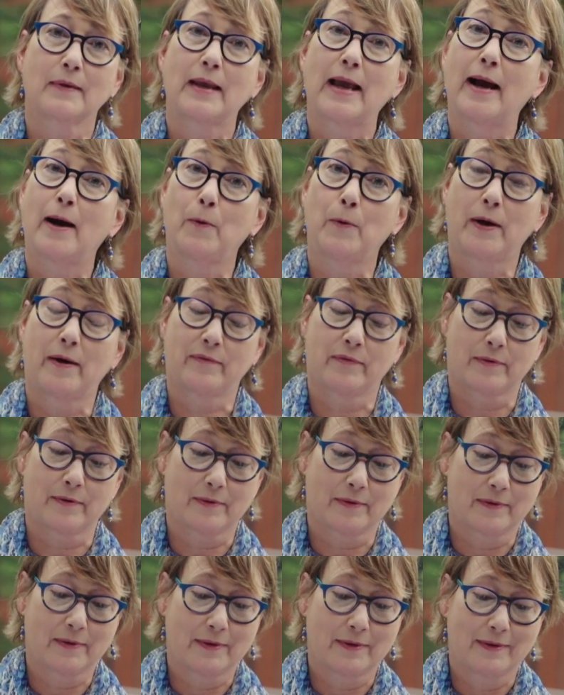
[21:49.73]
However,
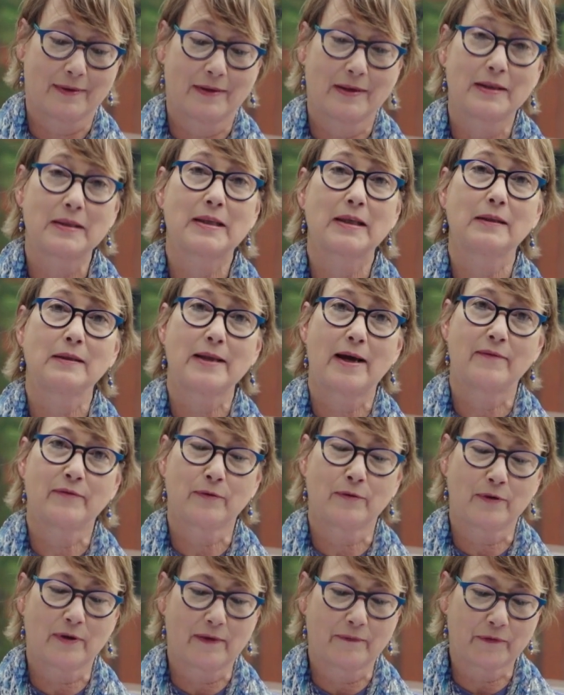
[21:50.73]
the
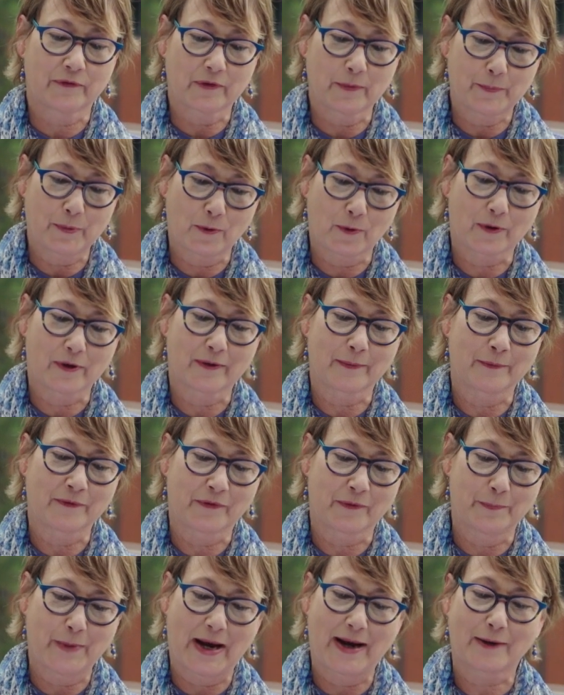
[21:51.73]
level of support
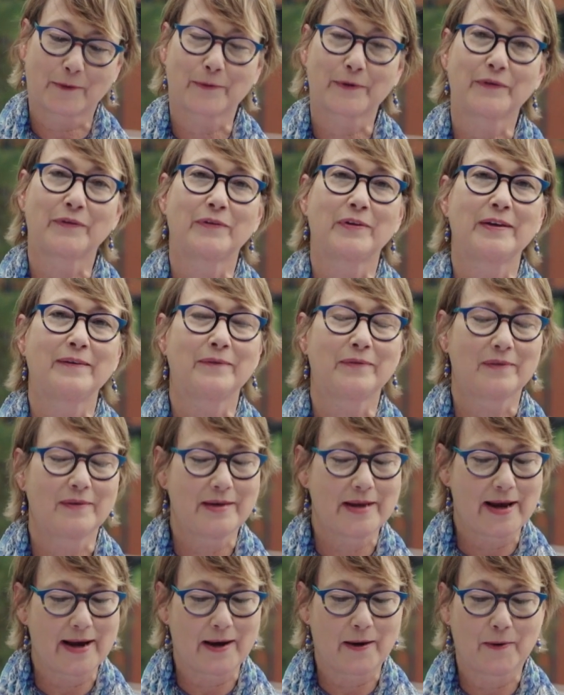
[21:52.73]
Spac receives
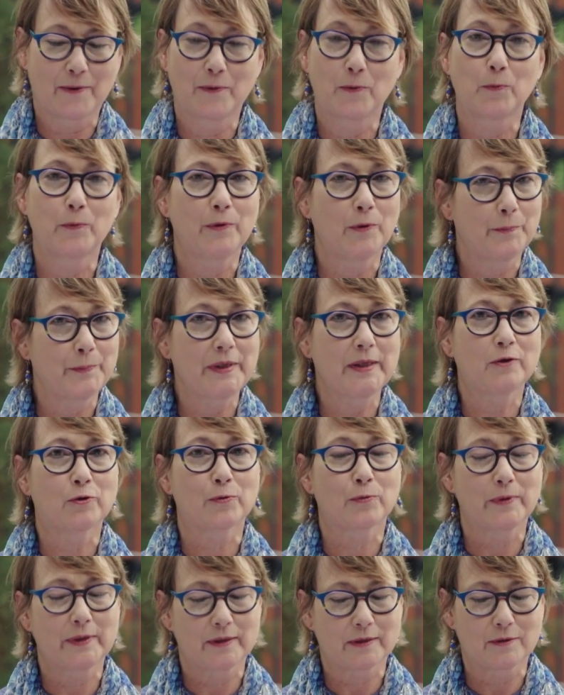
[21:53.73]
now will be
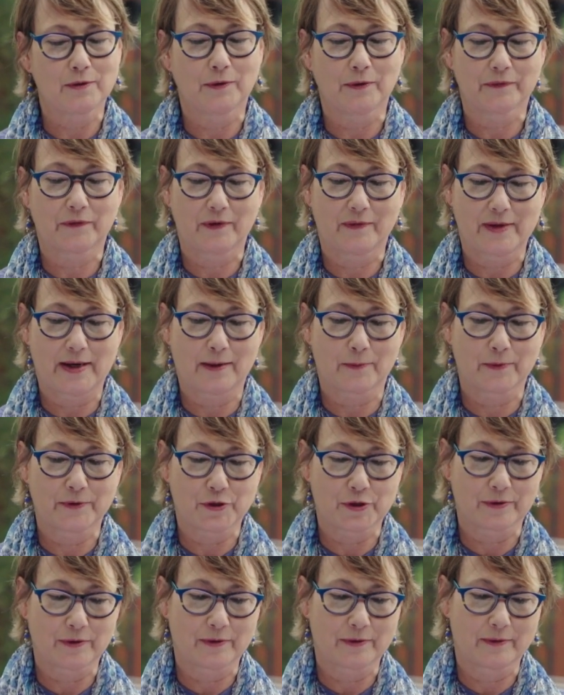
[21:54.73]
critical to that
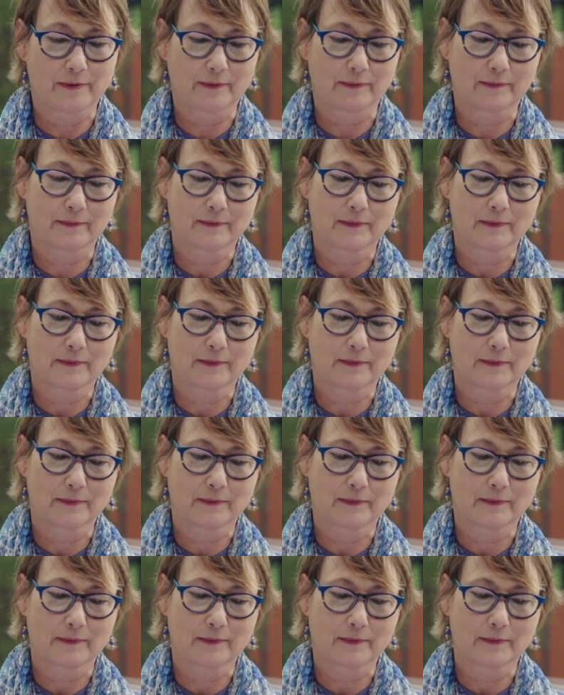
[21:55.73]
return.